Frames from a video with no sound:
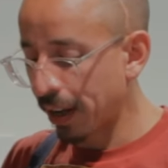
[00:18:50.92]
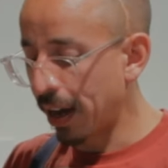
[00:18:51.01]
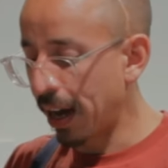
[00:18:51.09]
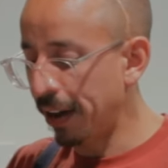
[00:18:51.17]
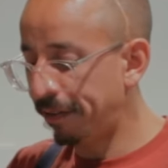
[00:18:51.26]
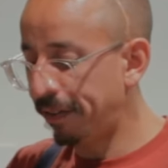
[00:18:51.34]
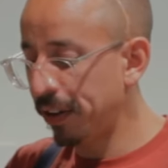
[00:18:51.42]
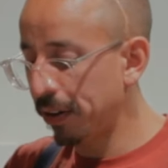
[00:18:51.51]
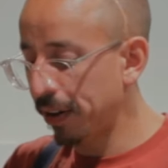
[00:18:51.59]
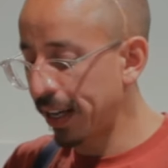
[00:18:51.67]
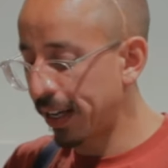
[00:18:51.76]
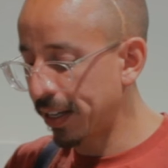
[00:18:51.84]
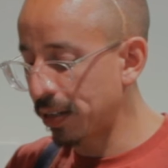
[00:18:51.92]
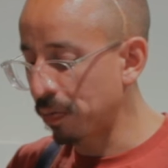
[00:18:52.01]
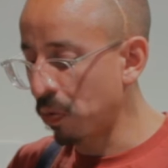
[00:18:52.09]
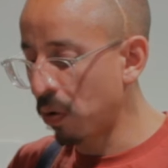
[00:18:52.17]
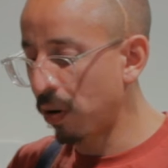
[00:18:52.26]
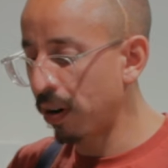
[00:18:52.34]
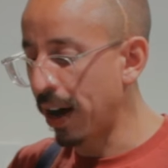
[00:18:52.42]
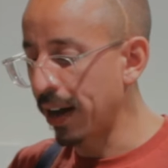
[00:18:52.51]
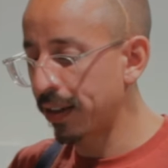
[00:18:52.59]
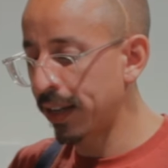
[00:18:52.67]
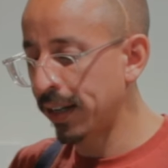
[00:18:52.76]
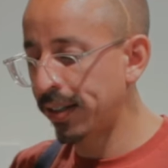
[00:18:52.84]
I feel like, is more
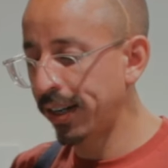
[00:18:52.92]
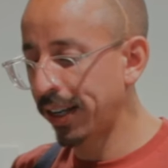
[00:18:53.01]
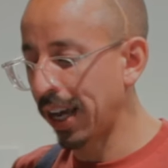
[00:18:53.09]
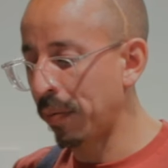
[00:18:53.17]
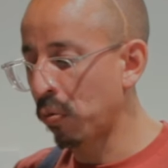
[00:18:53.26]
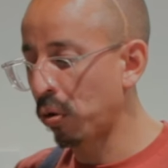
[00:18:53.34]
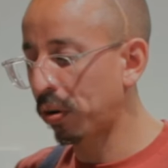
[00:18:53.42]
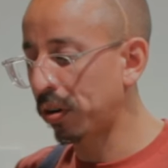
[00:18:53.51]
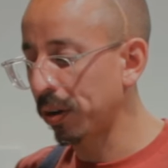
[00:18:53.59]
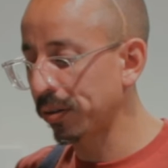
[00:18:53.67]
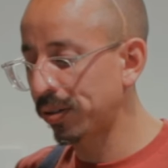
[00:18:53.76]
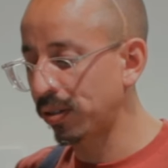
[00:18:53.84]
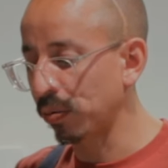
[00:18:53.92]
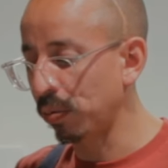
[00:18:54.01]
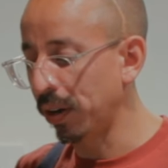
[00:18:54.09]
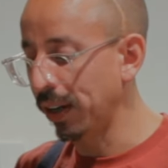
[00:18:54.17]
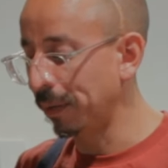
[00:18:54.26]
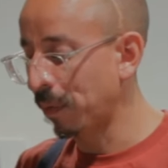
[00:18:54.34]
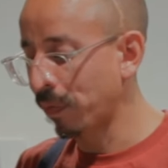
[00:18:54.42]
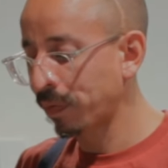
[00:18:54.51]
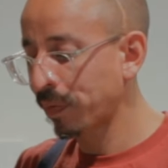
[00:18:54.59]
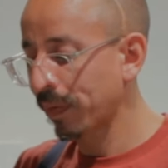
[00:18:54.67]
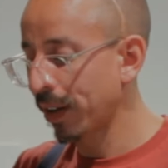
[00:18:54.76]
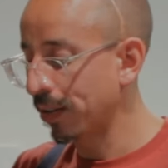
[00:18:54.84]
authentic and more close to what
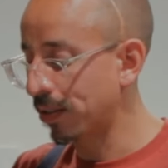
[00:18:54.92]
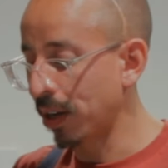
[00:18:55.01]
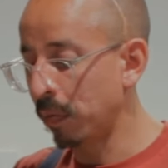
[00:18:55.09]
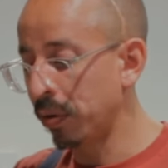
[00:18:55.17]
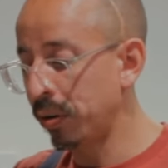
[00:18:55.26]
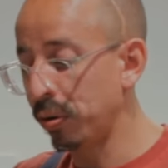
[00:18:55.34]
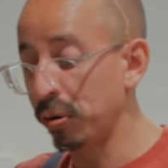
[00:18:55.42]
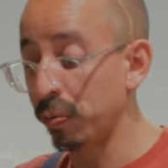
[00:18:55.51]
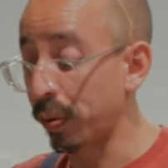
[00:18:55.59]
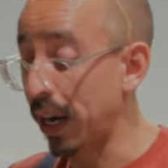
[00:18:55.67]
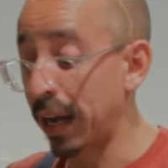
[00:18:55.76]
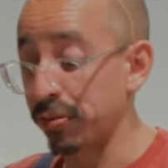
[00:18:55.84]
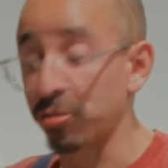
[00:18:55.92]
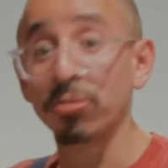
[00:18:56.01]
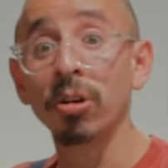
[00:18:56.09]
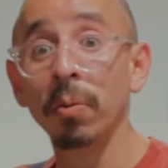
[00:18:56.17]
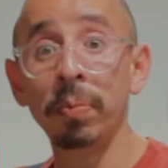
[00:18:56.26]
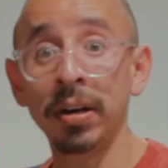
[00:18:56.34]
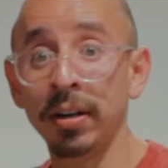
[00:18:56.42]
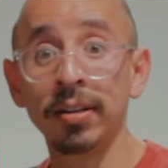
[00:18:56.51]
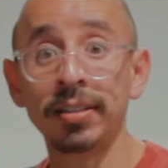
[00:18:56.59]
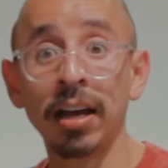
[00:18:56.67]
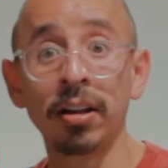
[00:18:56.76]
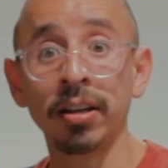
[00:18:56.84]
someone who perhaps grew up in an
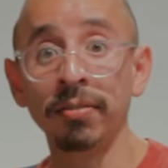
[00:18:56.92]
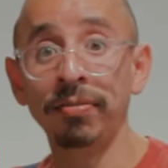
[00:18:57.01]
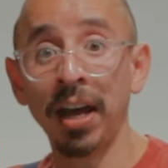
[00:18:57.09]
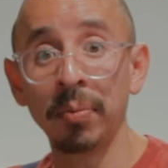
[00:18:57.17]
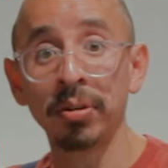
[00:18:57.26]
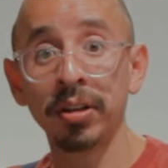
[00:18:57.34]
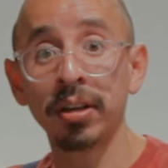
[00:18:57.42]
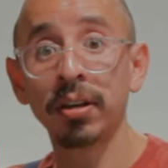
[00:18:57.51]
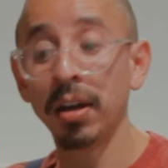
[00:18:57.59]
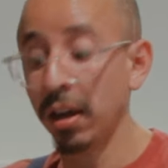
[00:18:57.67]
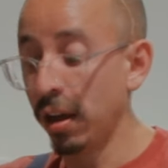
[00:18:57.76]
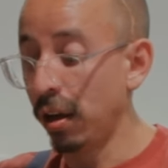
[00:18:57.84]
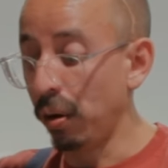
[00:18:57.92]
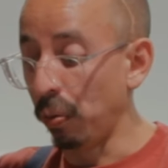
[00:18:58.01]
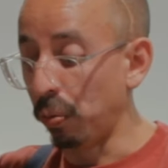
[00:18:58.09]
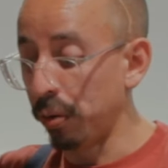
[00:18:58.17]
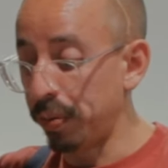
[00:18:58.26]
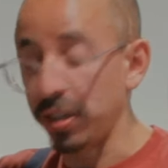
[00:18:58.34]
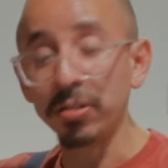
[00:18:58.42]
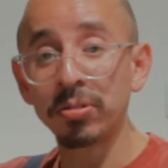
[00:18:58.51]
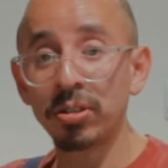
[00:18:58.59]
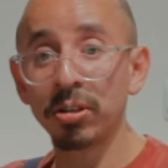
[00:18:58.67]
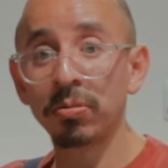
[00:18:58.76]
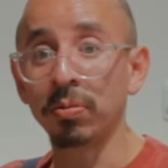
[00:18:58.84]
Italian family would be
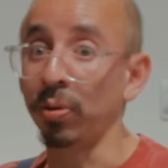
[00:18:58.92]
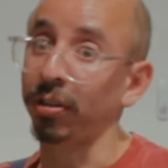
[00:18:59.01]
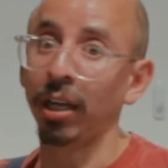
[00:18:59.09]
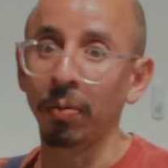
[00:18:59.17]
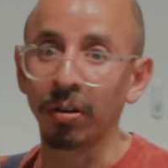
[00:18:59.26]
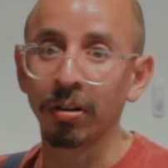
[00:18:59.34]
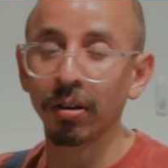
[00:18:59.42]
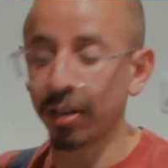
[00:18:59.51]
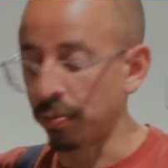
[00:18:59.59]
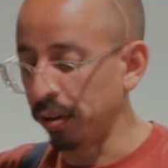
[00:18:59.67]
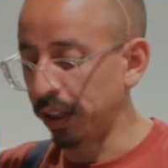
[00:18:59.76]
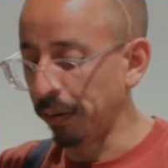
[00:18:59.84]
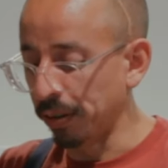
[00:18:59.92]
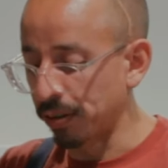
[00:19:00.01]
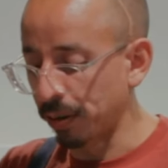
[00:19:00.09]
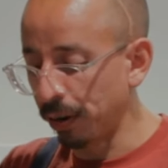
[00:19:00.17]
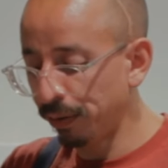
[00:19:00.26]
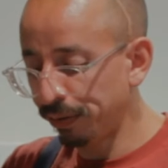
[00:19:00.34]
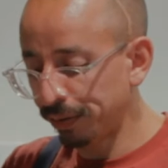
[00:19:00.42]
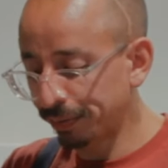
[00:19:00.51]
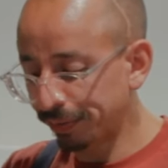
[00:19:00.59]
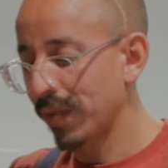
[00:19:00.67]
used to and what they would cook and what they would serve.